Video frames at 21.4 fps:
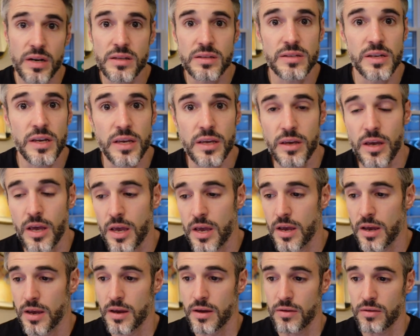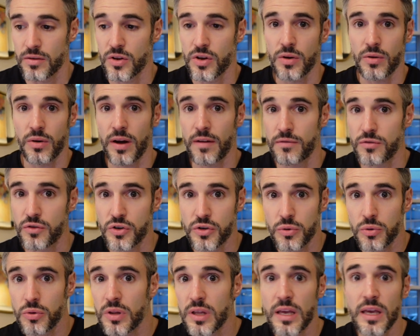It's like, I have
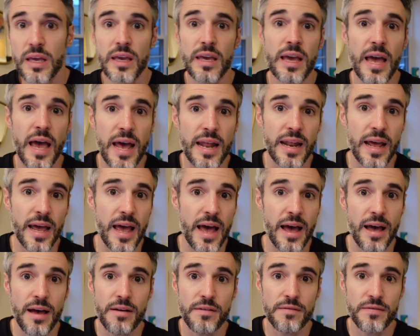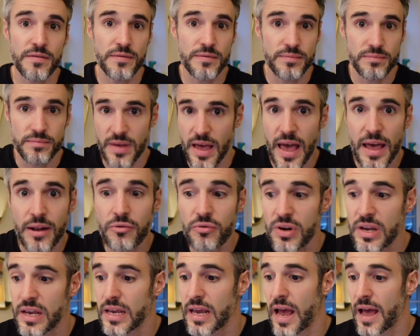Julie and I have
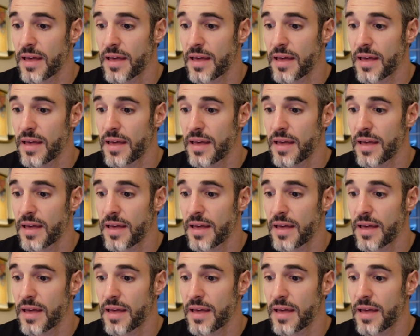Henry,